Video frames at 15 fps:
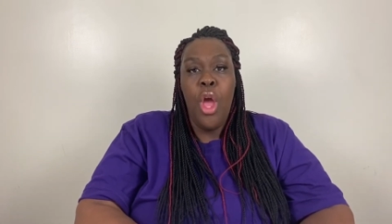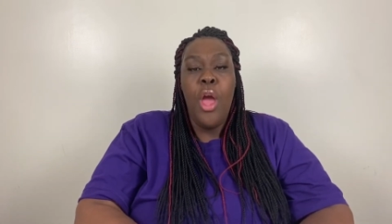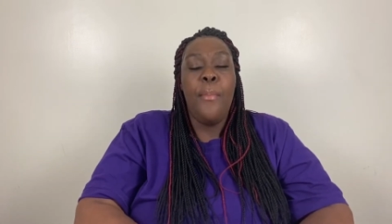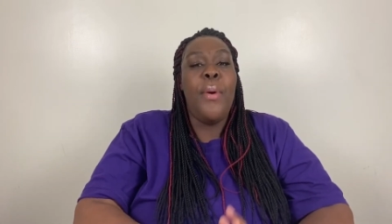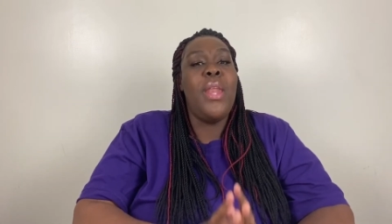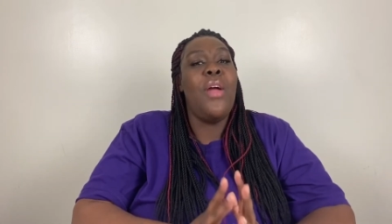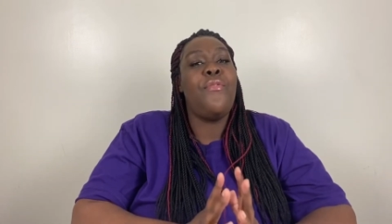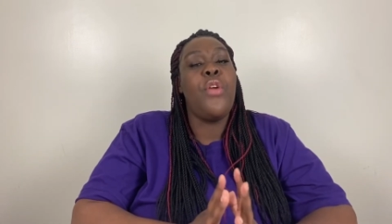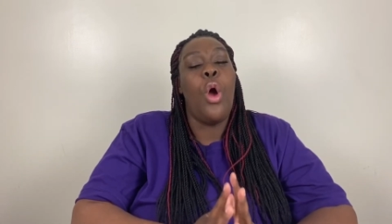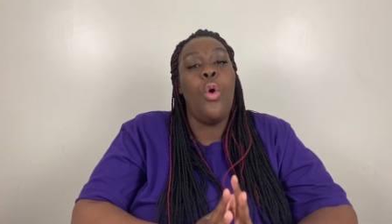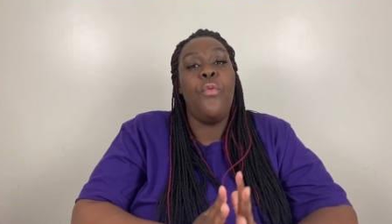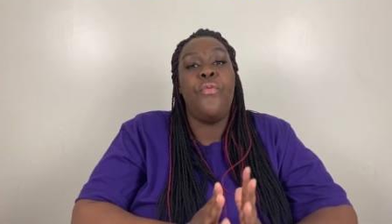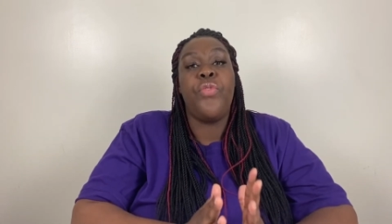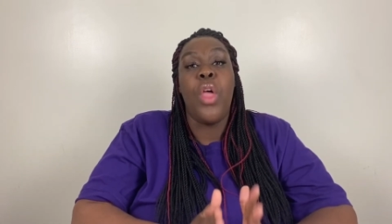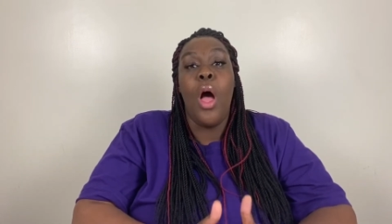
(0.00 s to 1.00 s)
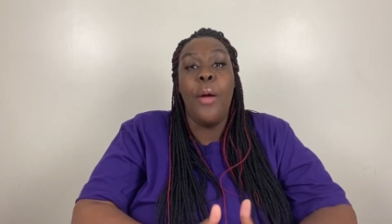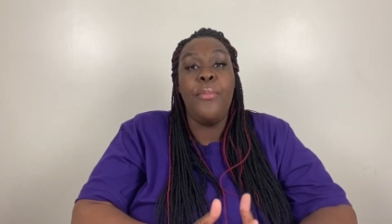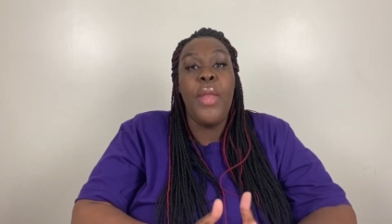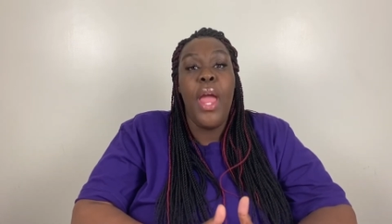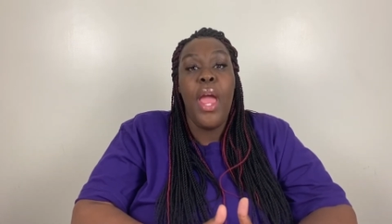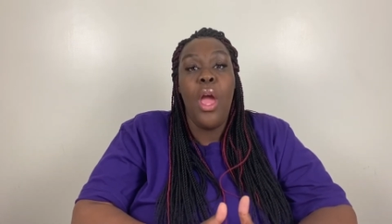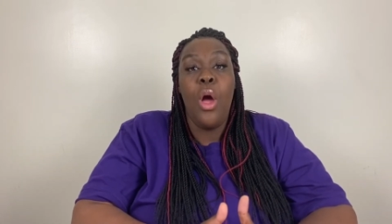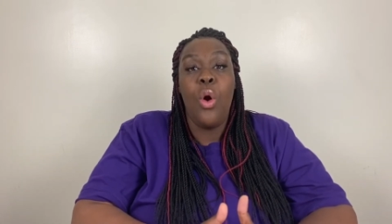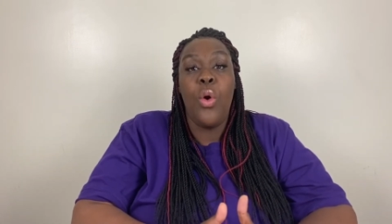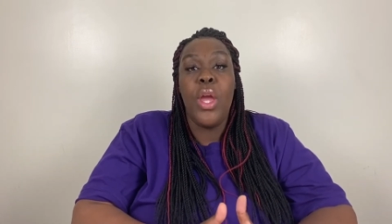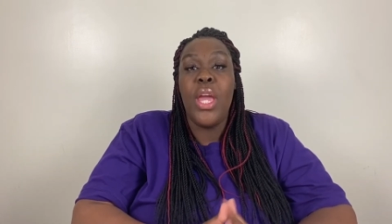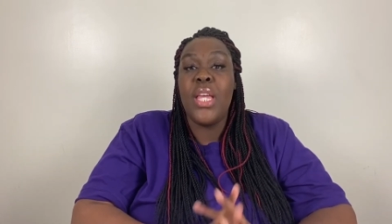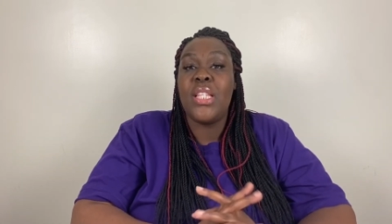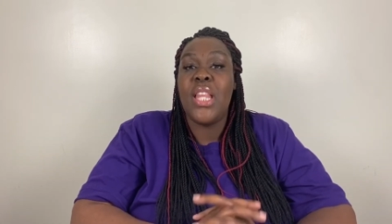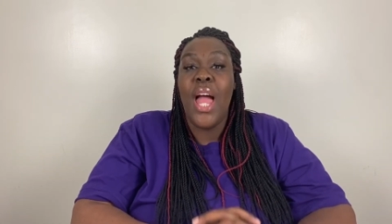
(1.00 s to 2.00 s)
but if your thumbnail
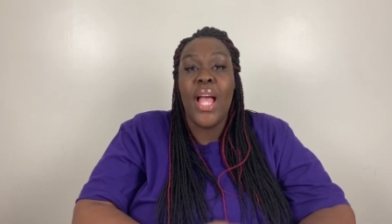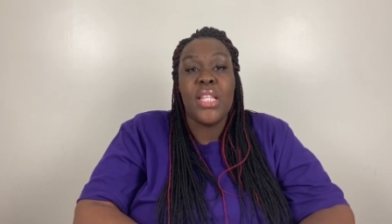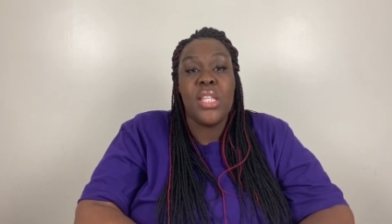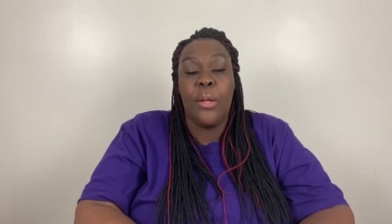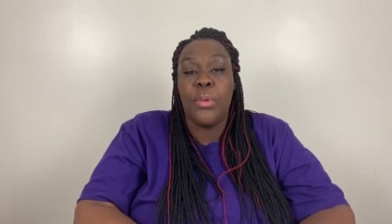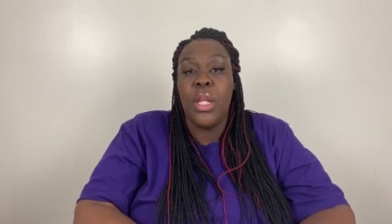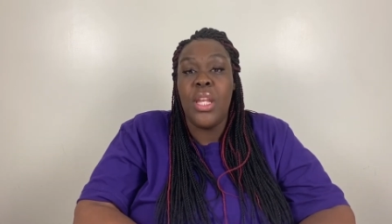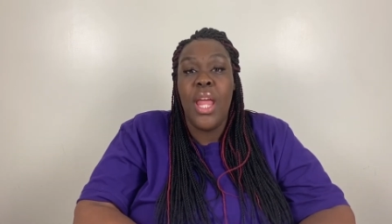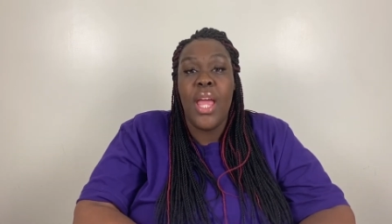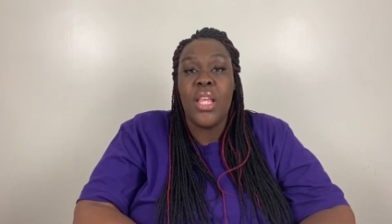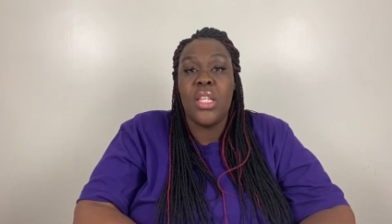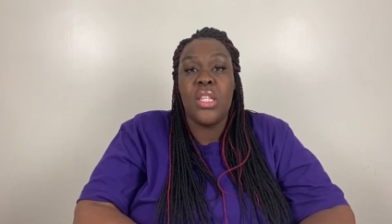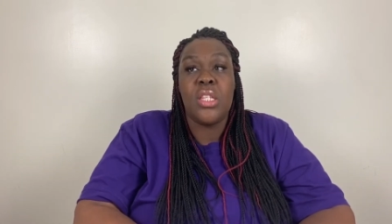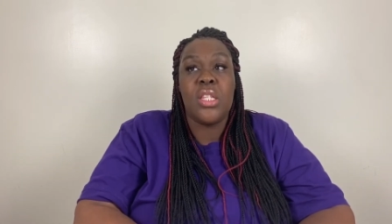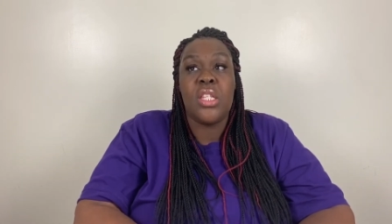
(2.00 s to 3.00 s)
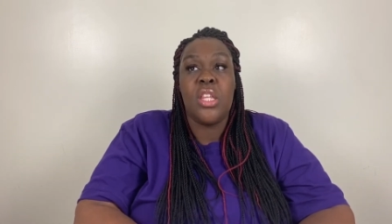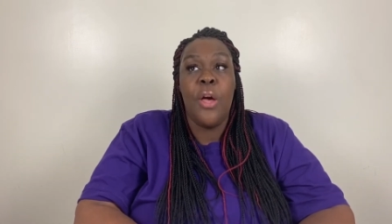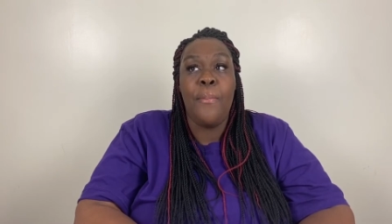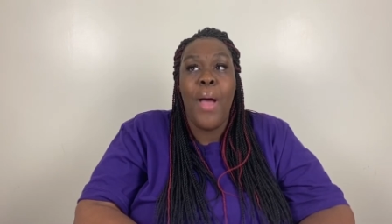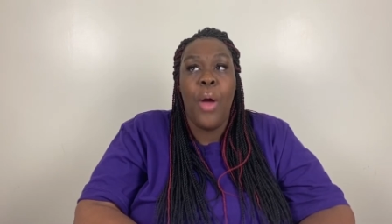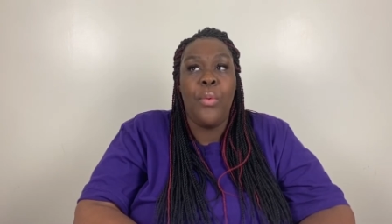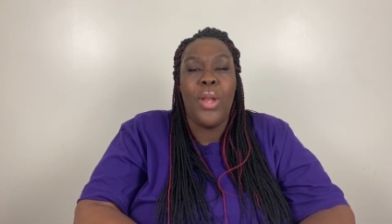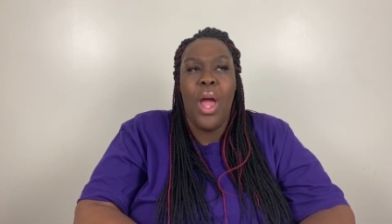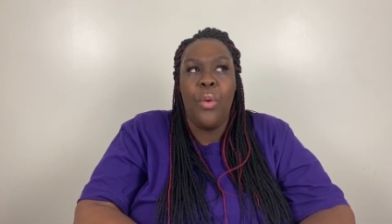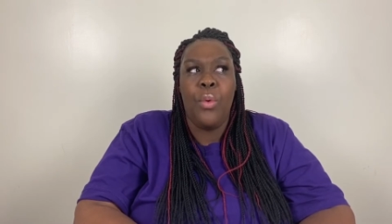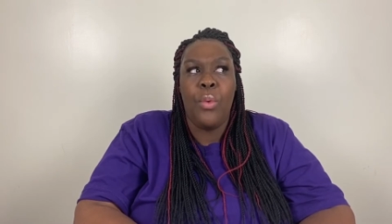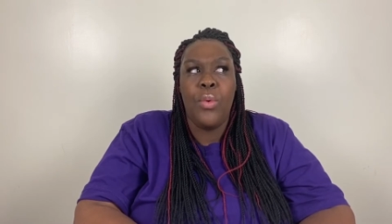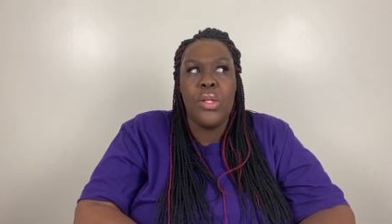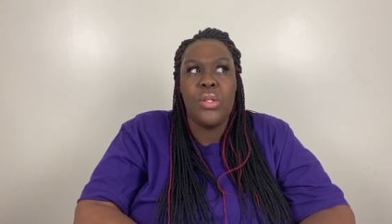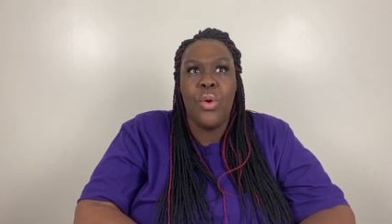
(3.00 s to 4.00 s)
is not something that somebody would like, well,
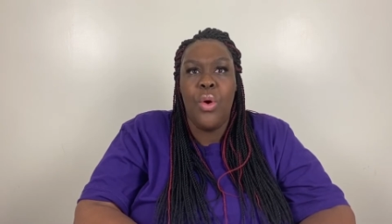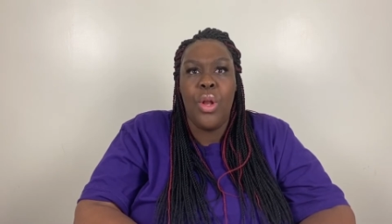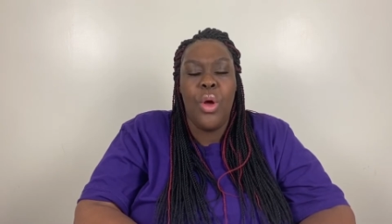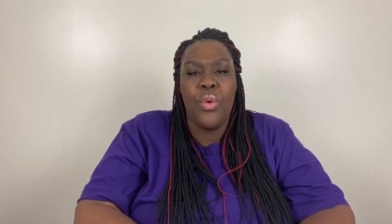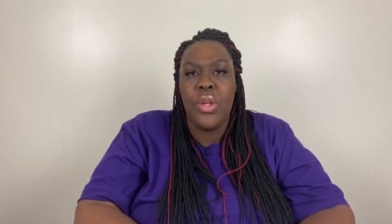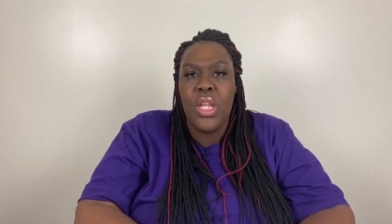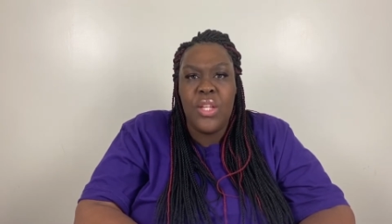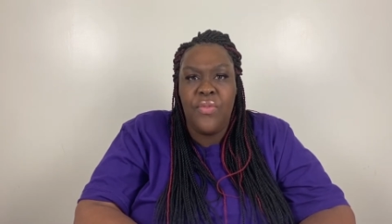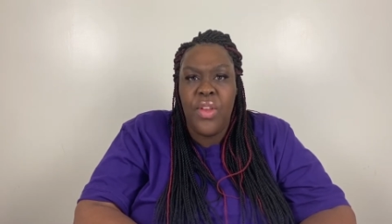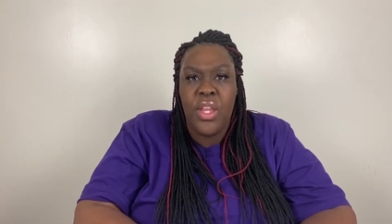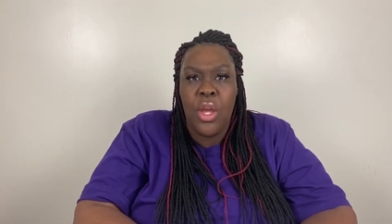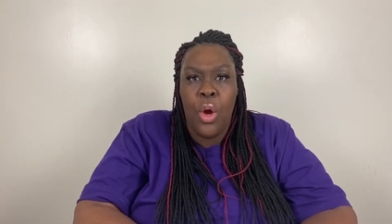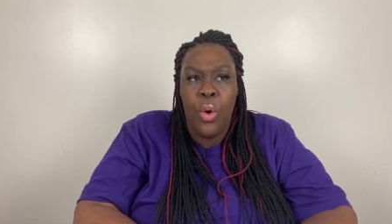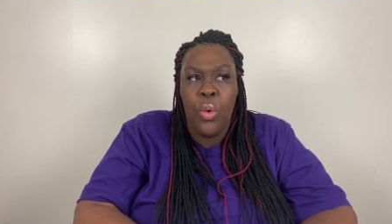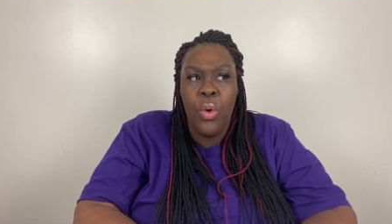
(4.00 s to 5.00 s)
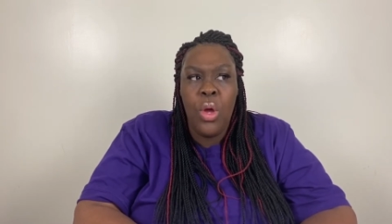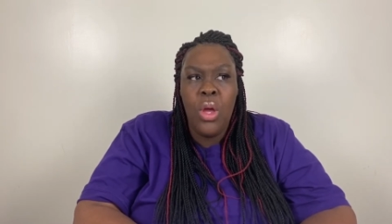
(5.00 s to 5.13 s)
what's going on in this video?